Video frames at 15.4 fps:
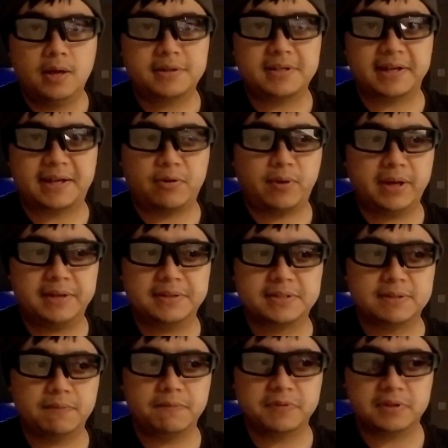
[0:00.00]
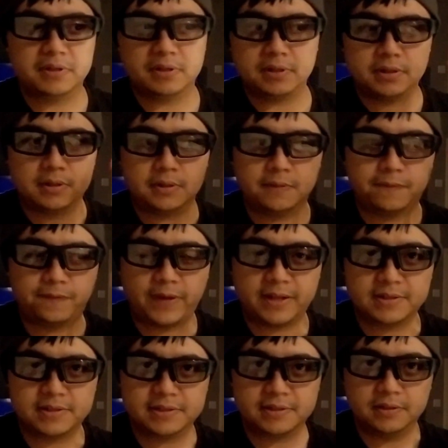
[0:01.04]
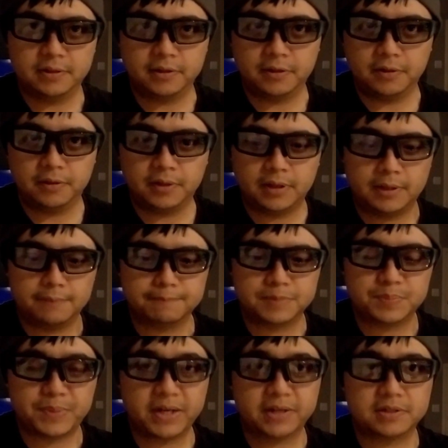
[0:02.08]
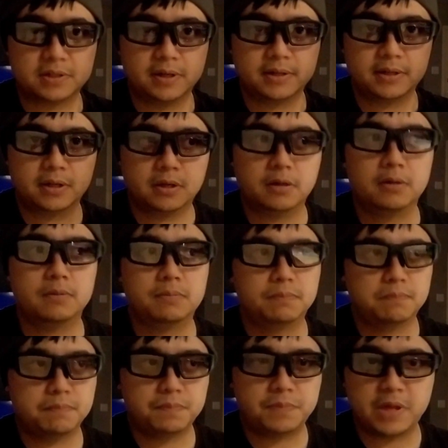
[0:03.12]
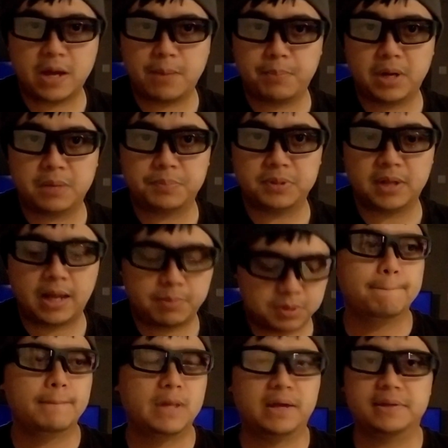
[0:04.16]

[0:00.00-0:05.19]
take away some of the fancy little specs on here, that might be applicable.